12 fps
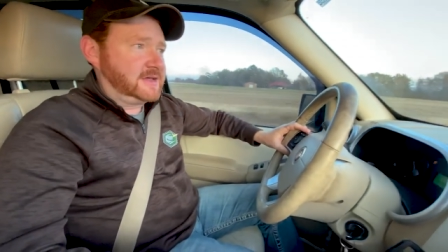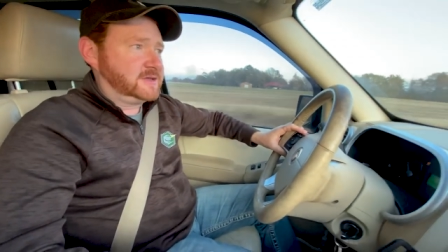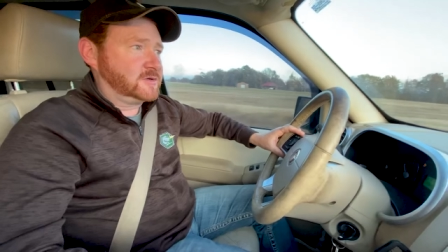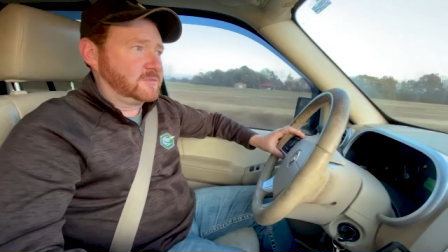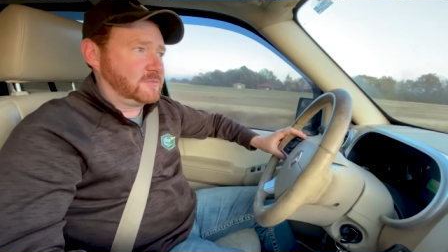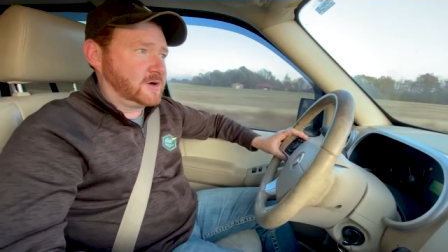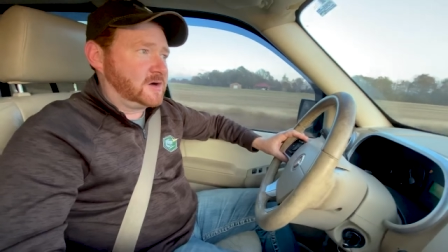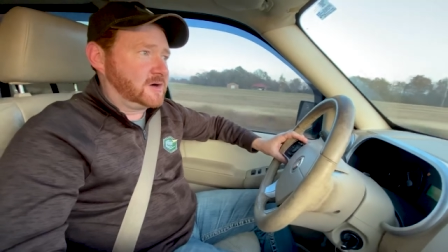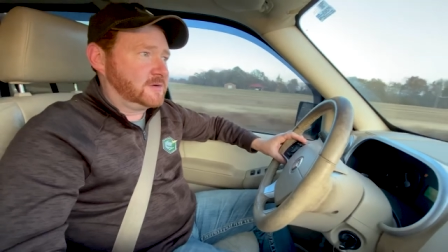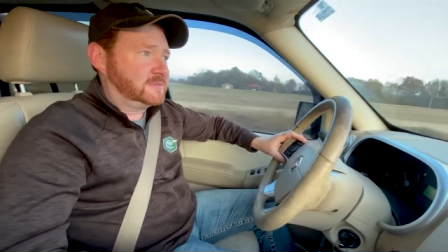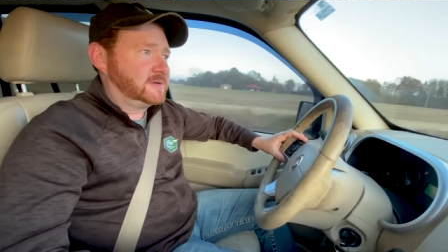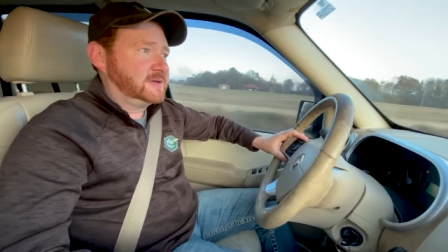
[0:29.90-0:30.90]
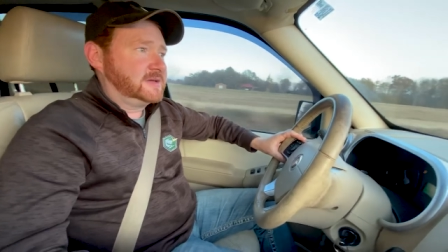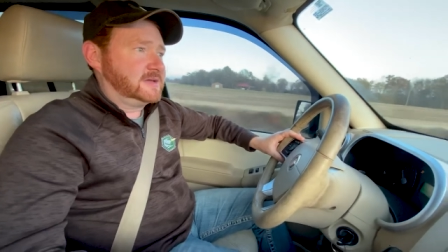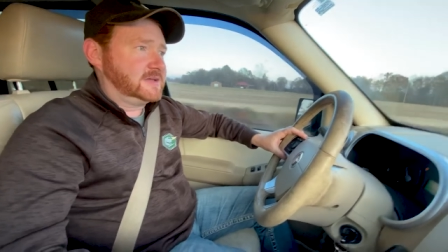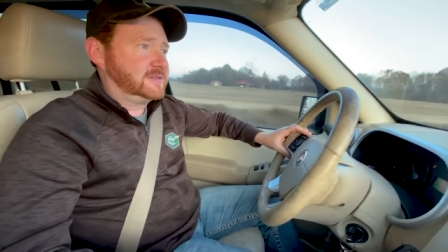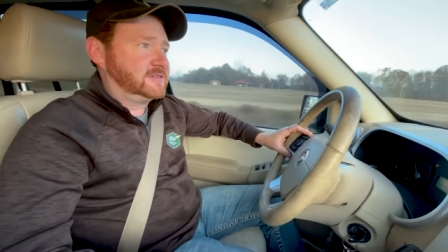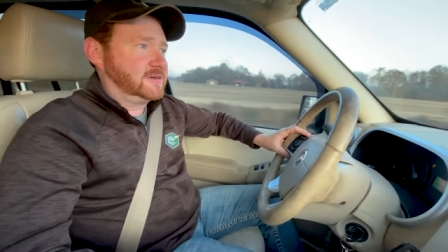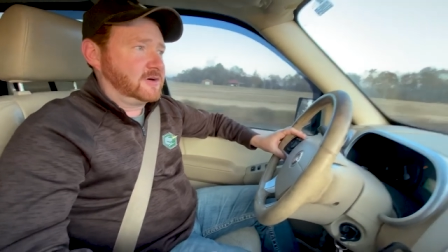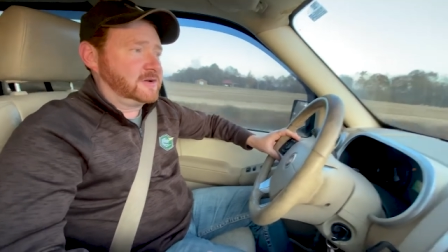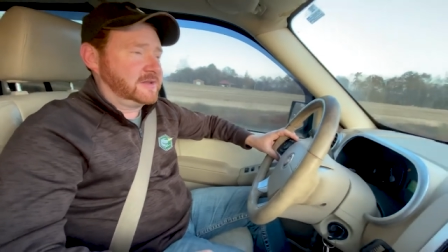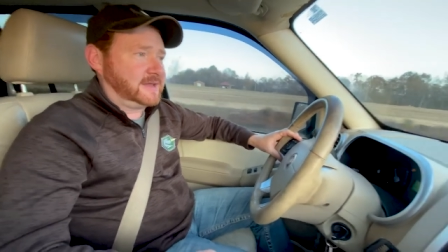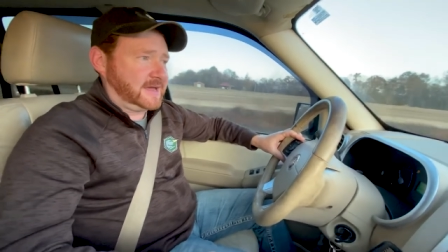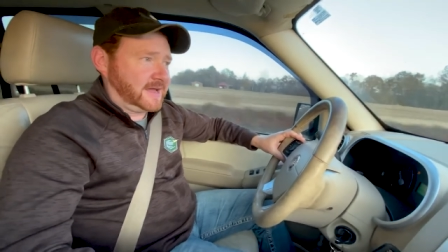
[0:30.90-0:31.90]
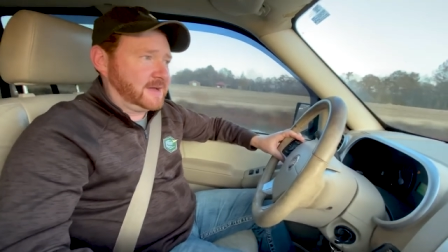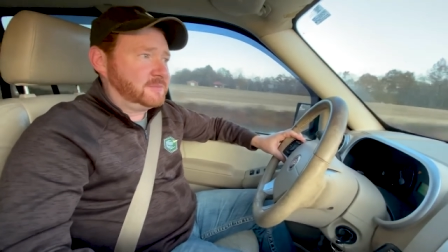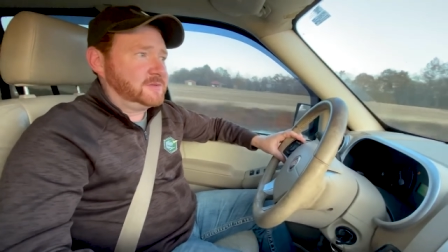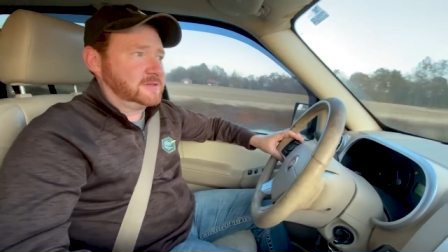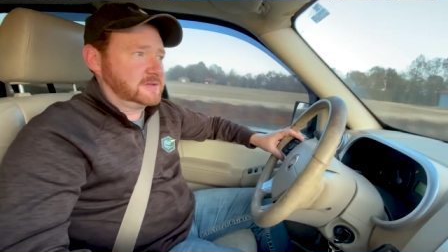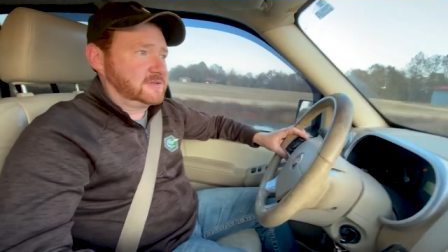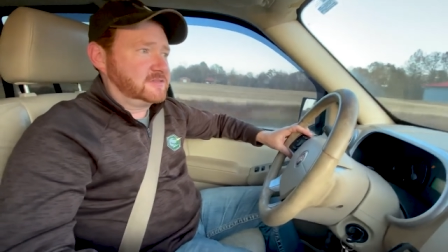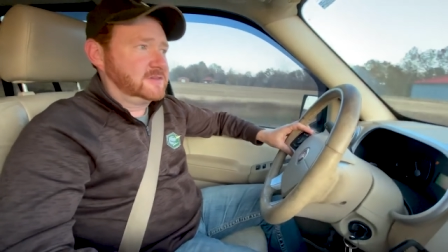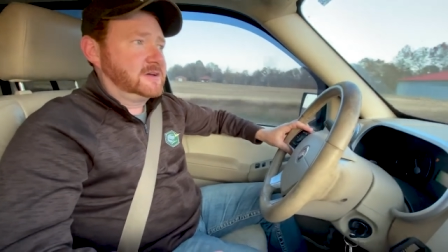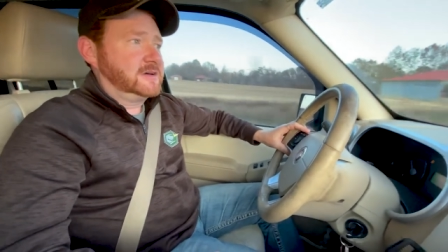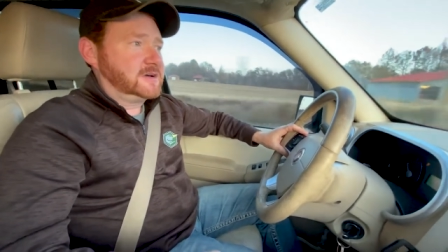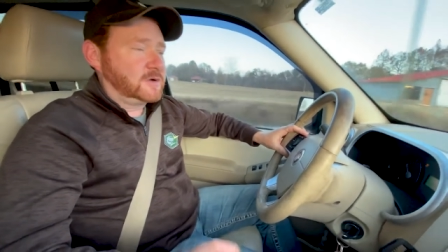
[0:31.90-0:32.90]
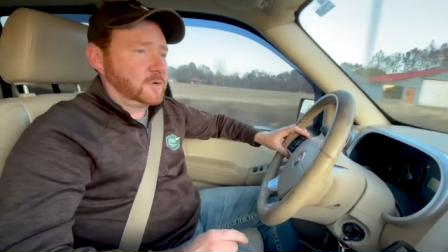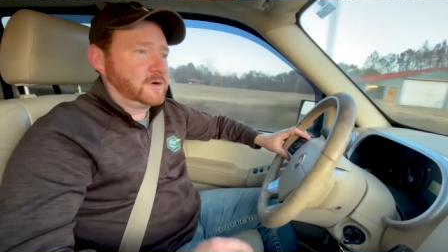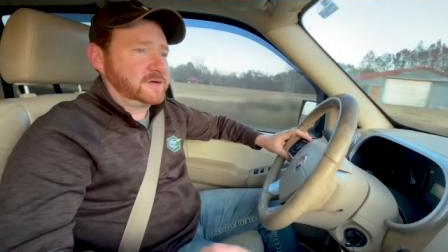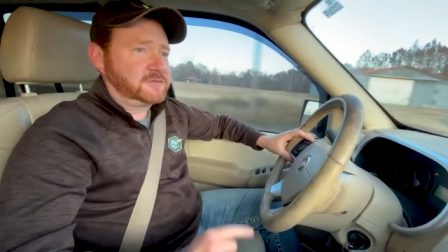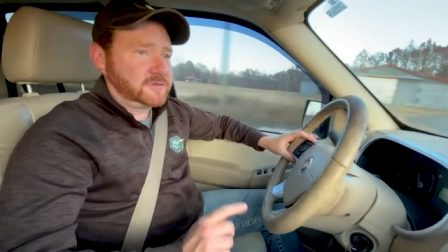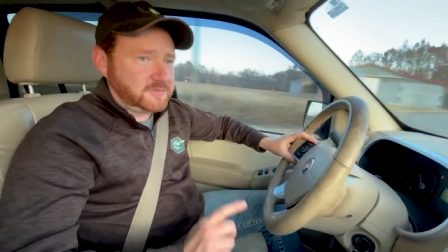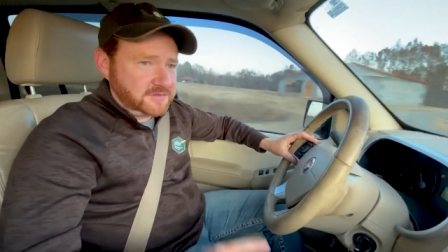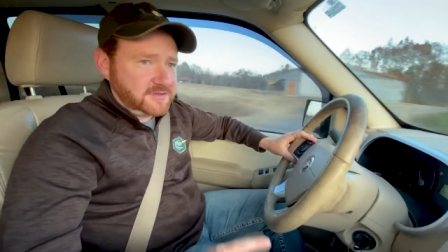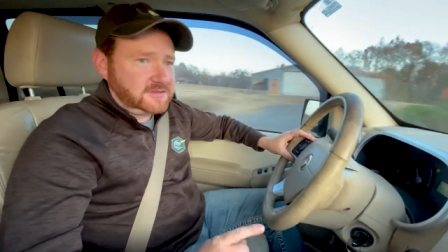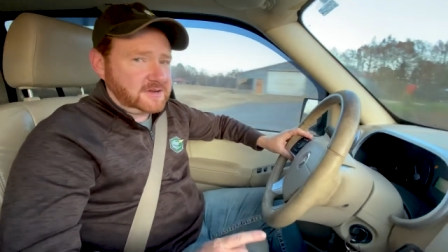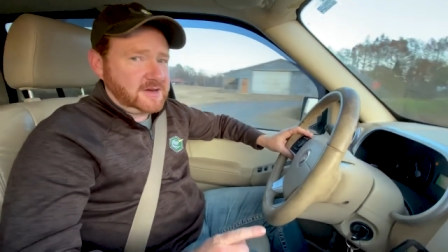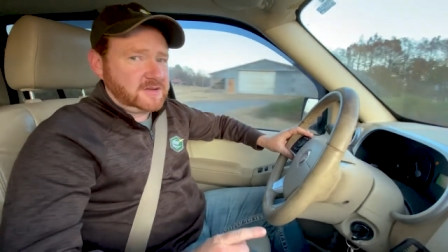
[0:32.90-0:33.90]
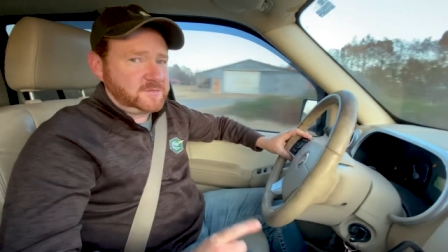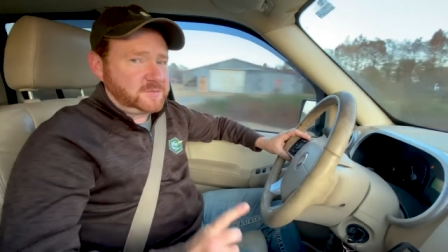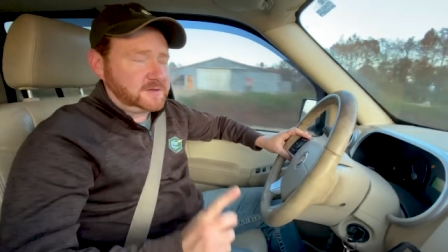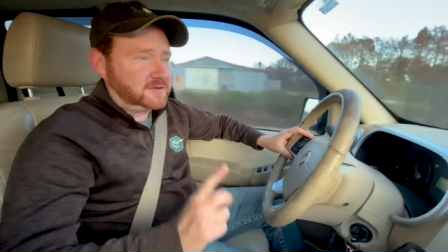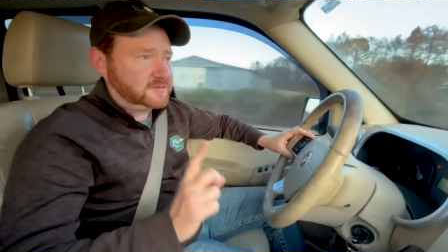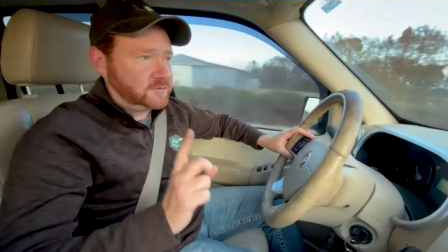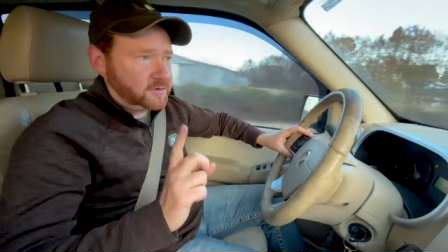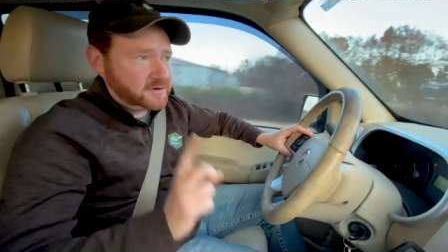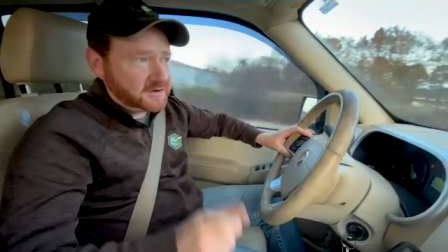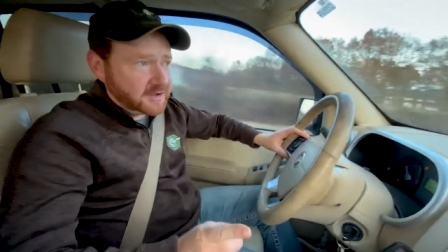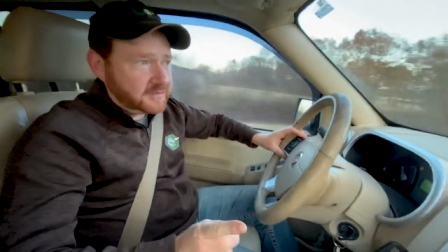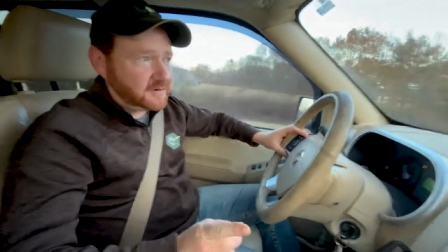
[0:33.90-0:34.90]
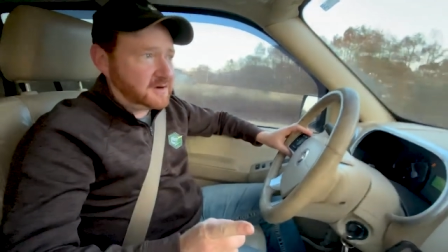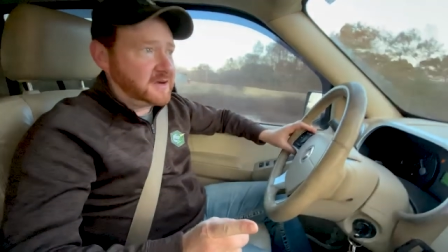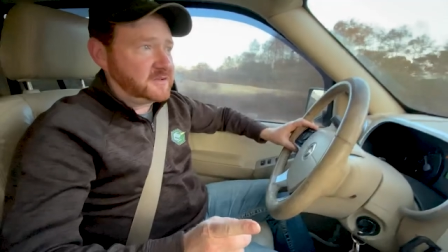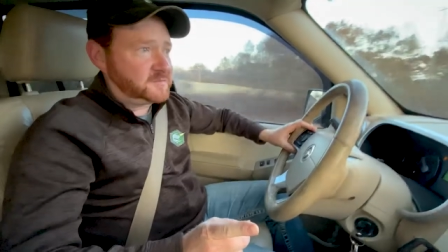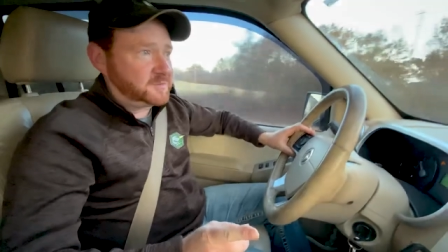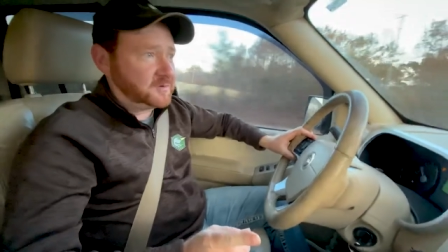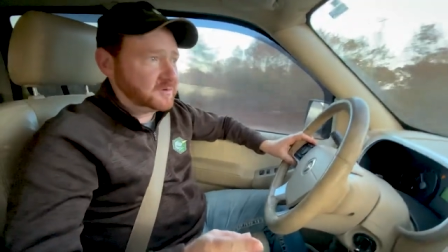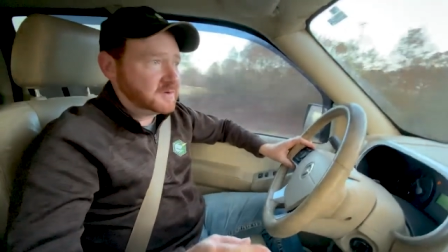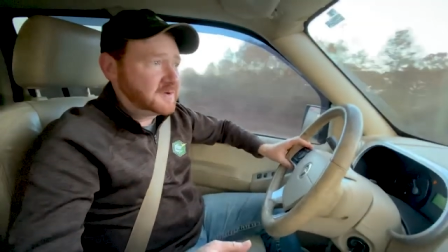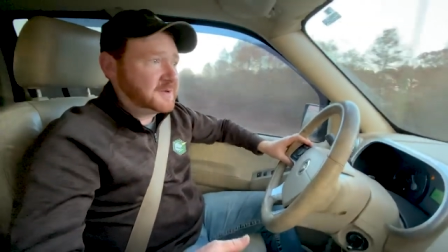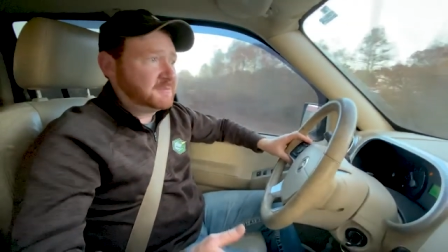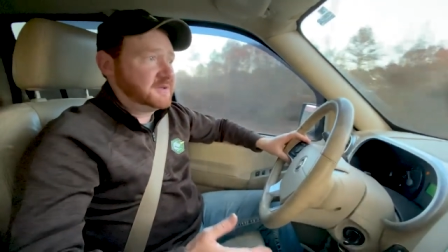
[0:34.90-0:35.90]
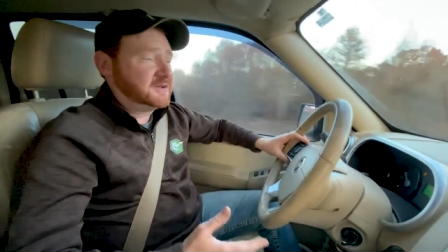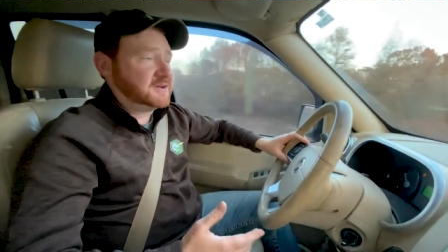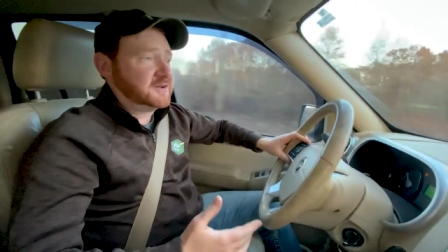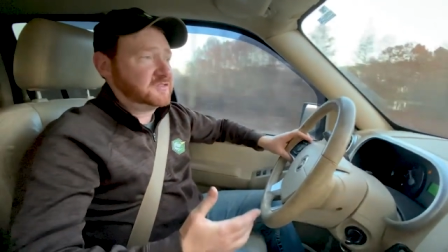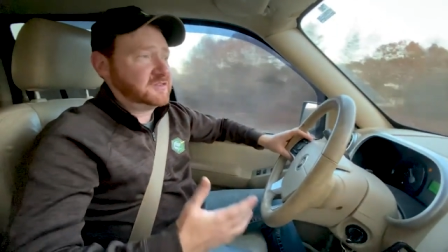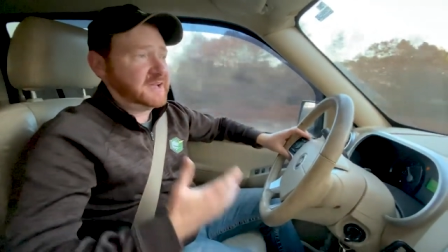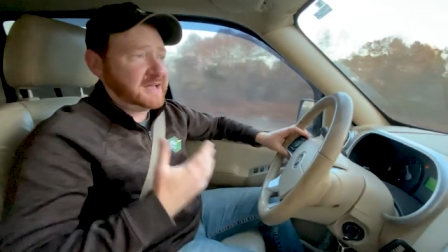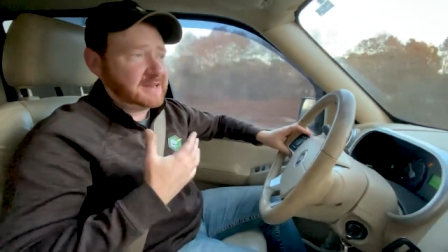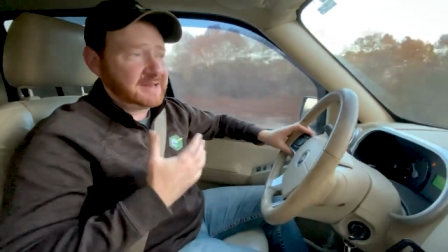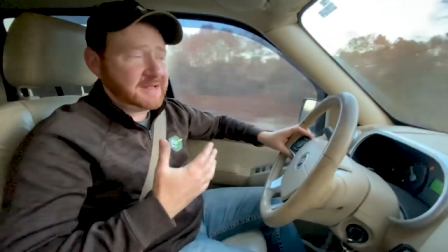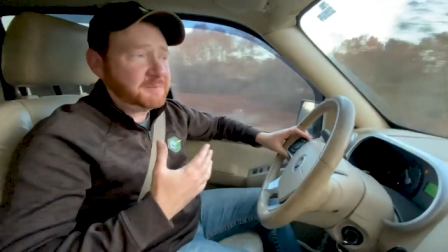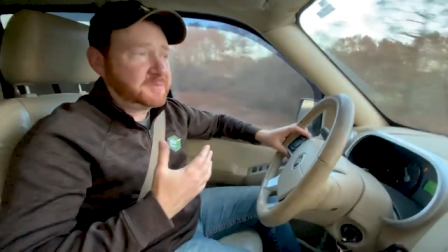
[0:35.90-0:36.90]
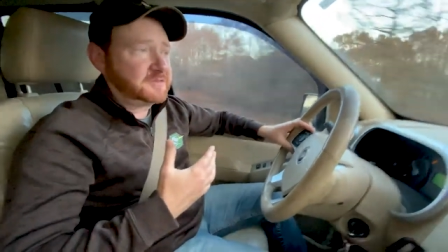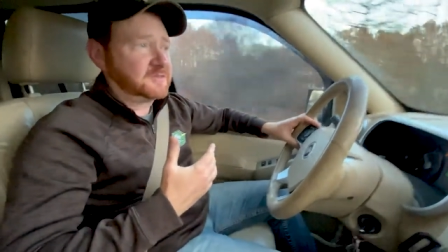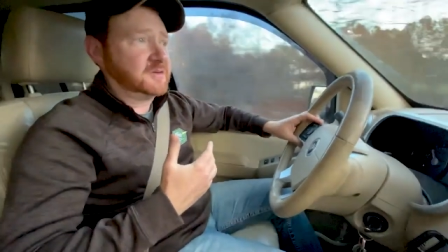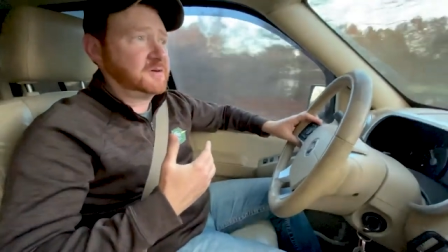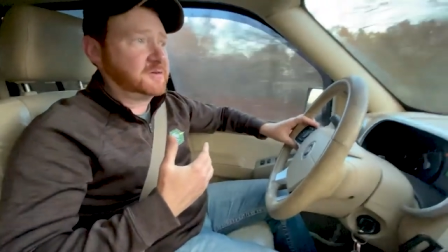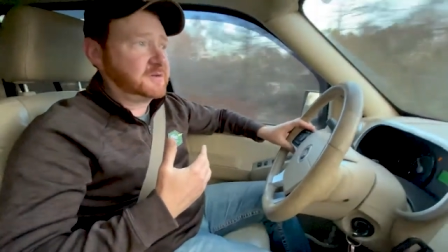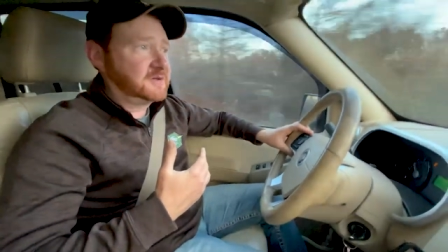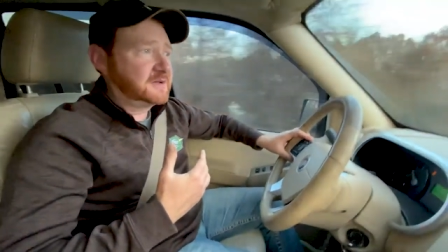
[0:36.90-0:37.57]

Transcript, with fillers: your mom is on an ambulance going from this hospital to another hospital because she had an episode